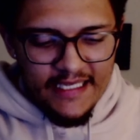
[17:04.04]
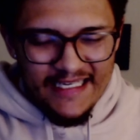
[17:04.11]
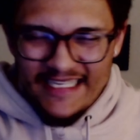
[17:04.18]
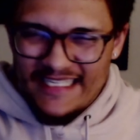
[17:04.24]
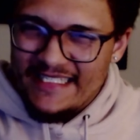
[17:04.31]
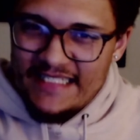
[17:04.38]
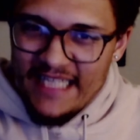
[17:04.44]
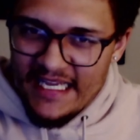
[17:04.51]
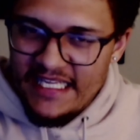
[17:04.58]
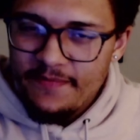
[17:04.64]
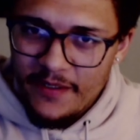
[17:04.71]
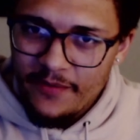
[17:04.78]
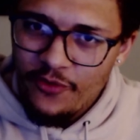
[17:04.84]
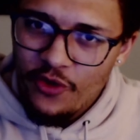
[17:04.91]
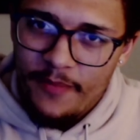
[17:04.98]
it excites
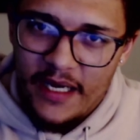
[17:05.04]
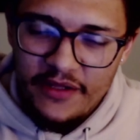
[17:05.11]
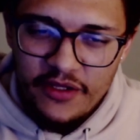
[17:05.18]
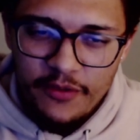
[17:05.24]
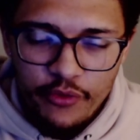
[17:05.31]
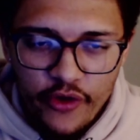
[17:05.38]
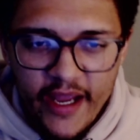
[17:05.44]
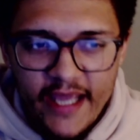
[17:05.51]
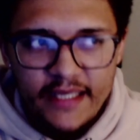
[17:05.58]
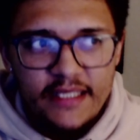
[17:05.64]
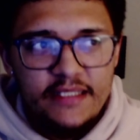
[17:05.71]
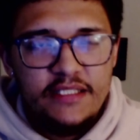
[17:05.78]
people about the brand.